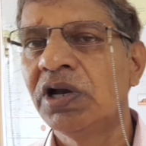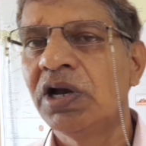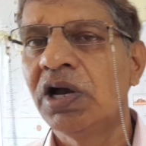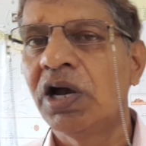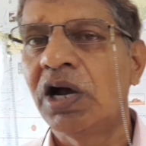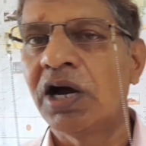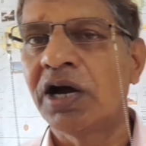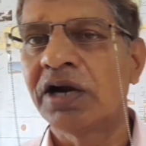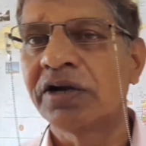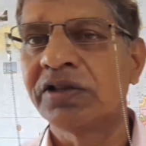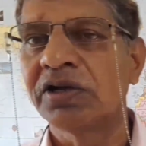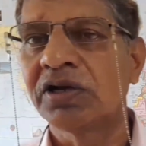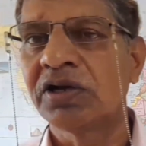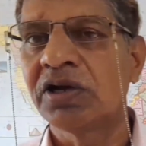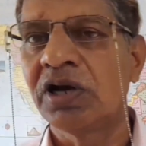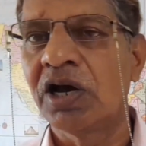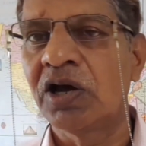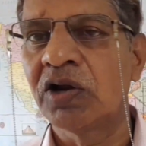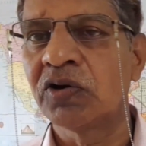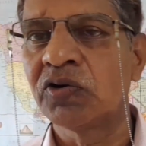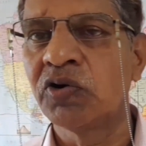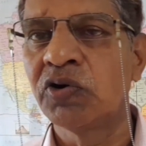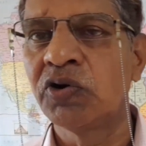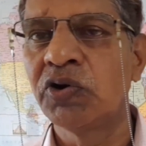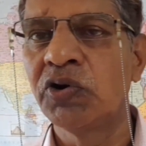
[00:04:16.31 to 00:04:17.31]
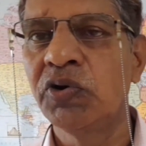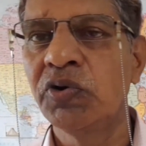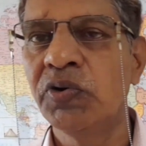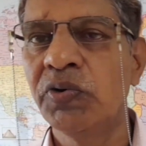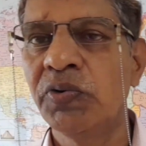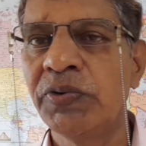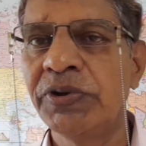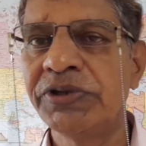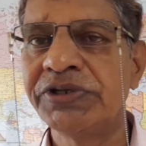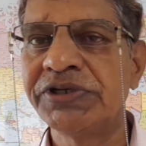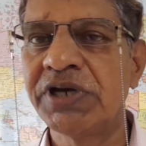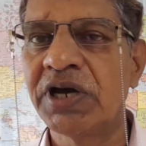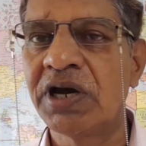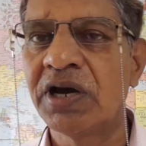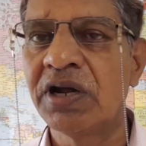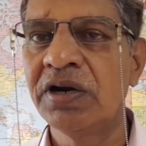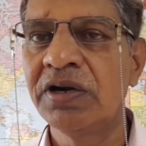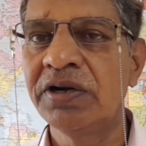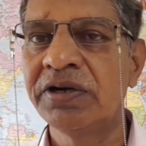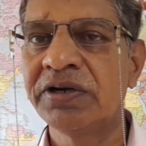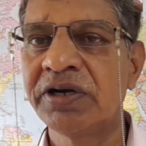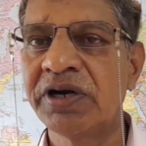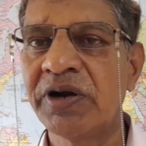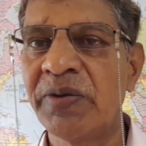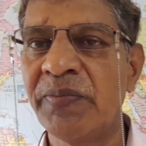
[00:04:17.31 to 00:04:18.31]
or the cargo which are
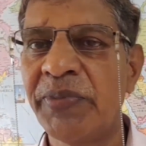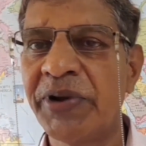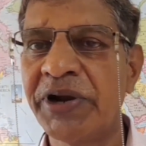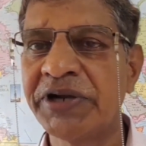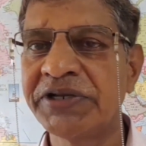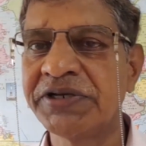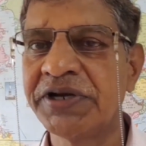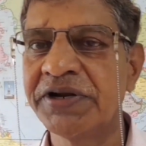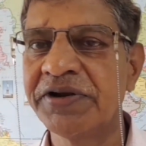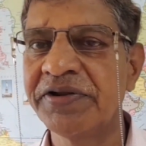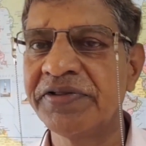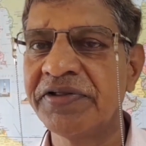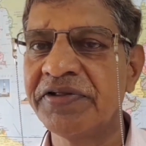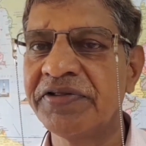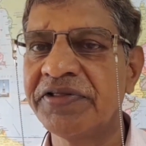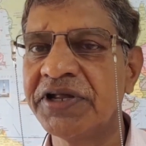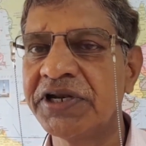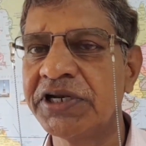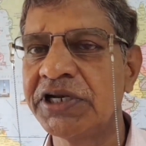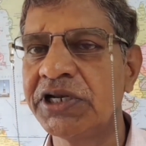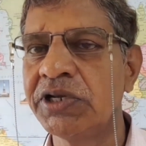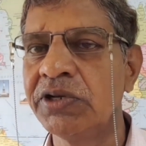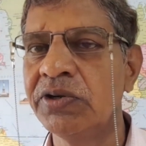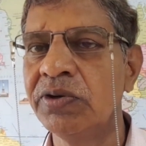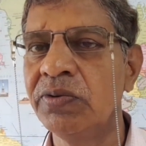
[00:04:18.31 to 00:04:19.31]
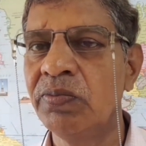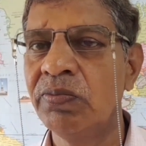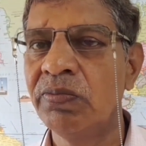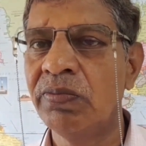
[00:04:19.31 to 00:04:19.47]
temperature sensitive,